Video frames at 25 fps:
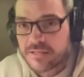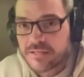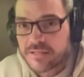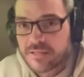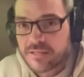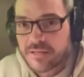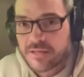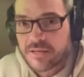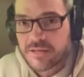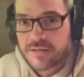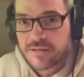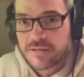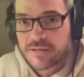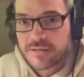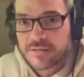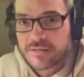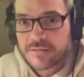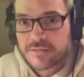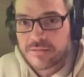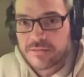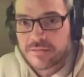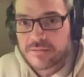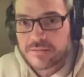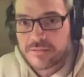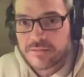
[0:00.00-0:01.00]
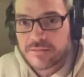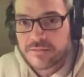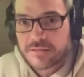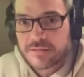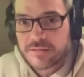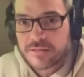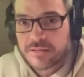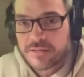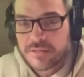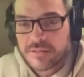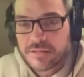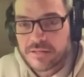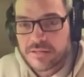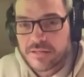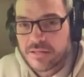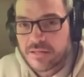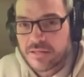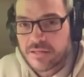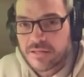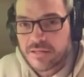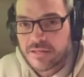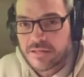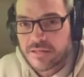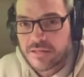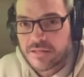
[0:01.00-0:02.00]

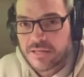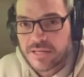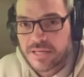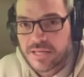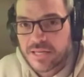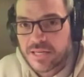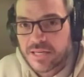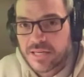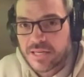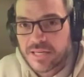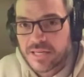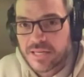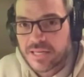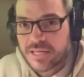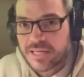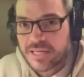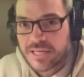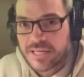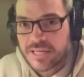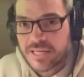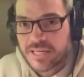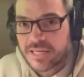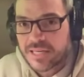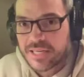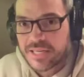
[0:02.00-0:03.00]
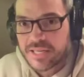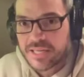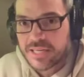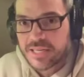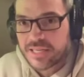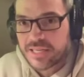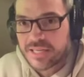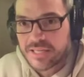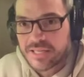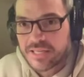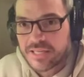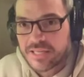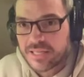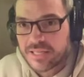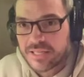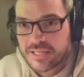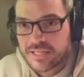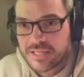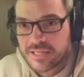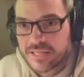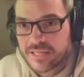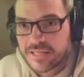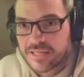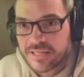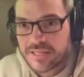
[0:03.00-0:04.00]

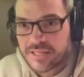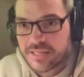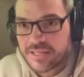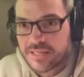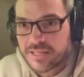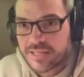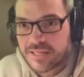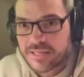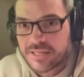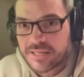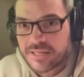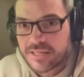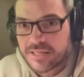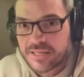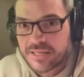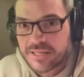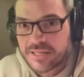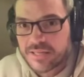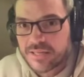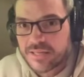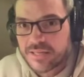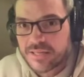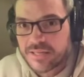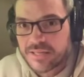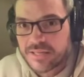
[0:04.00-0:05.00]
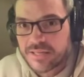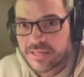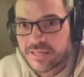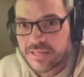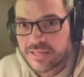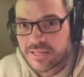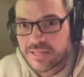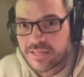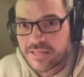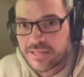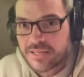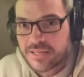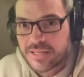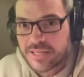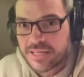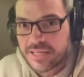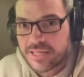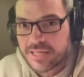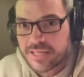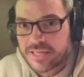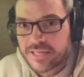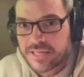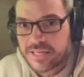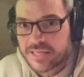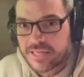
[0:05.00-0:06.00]

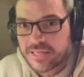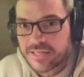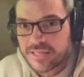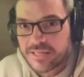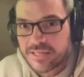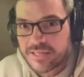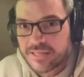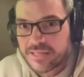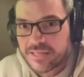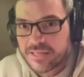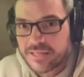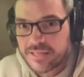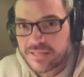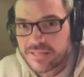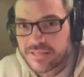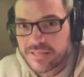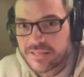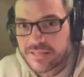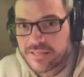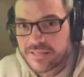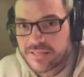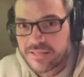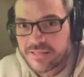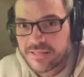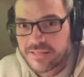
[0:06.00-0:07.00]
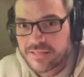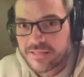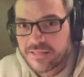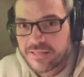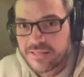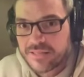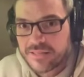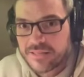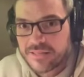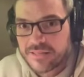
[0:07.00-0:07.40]
The person shown says nothing.